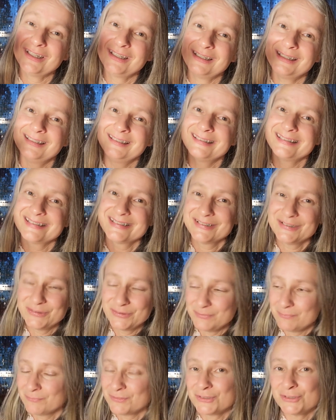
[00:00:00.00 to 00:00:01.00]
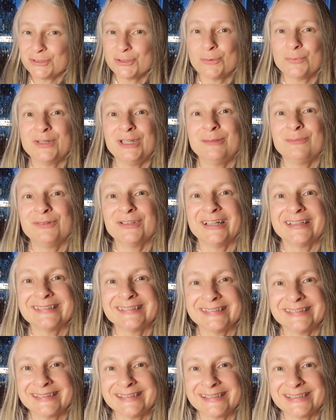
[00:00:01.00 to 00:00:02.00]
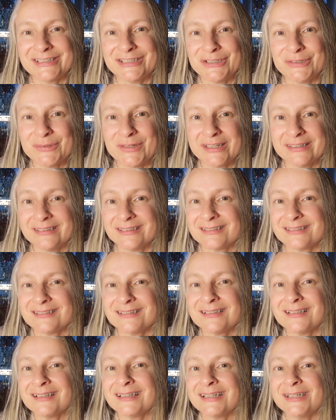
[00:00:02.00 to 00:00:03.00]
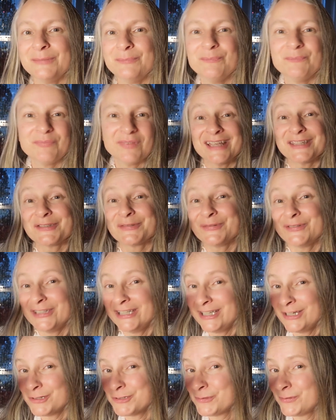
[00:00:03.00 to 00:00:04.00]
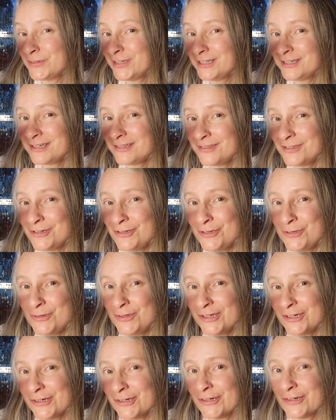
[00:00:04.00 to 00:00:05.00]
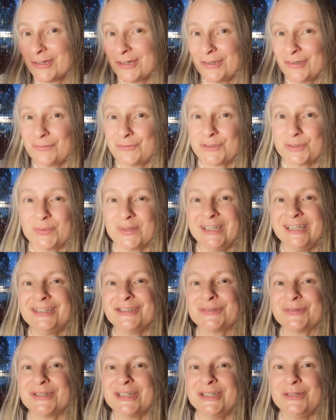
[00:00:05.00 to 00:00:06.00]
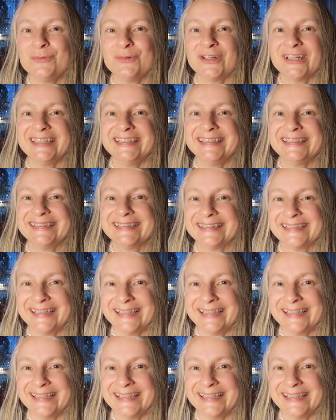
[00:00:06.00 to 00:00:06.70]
And so many blessings to you at this time as we go into the new year of 2021.